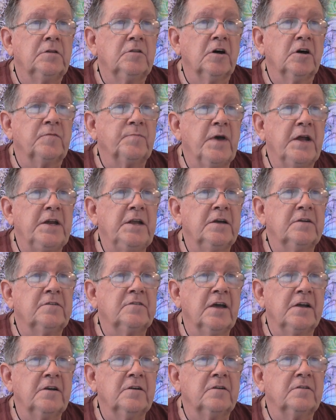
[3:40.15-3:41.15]
Not many
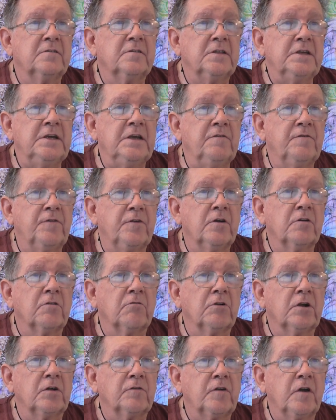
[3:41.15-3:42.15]
attended the
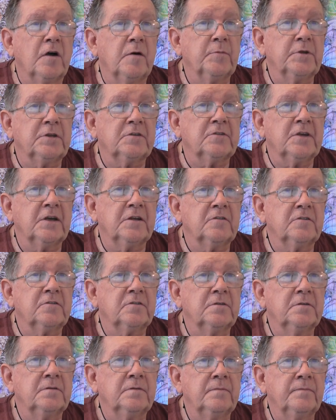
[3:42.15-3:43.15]
funeral of Common
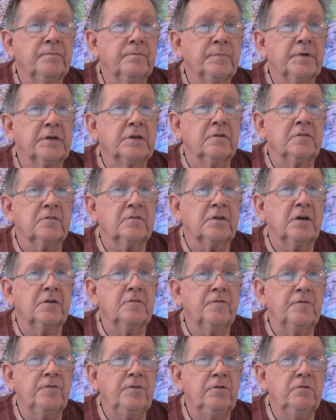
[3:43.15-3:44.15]
Sense because
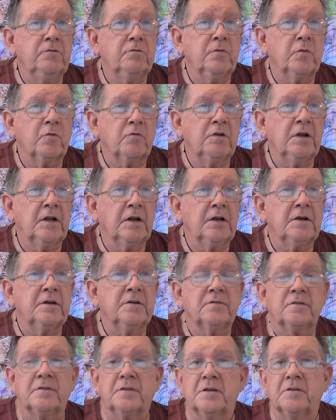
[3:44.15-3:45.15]
so few
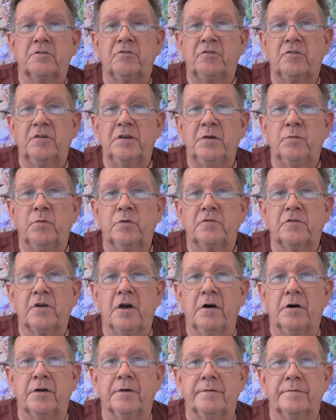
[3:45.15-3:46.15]
realized that she was
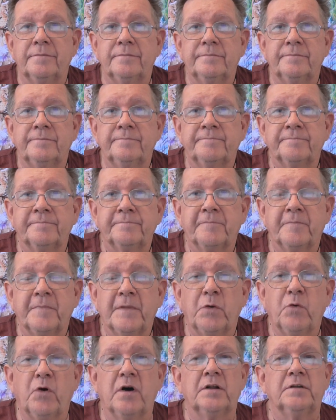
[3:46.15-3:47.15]
gone.
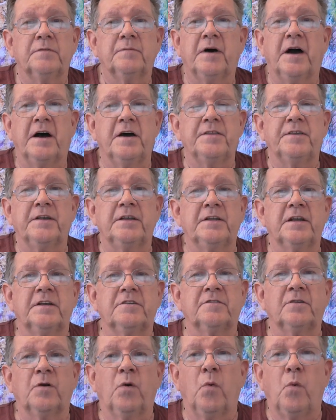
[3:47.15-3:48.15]
Well, I think
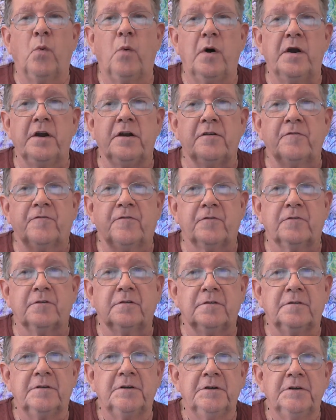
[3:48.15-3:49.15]
that's a
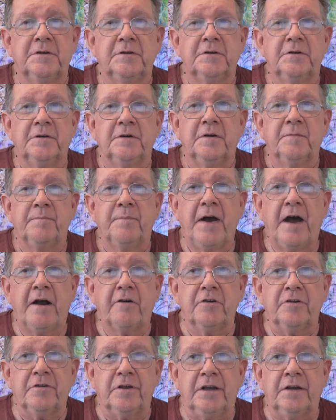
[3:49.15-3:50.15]
wonderful
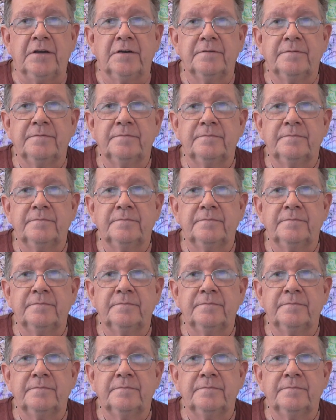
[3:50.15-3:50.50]
parody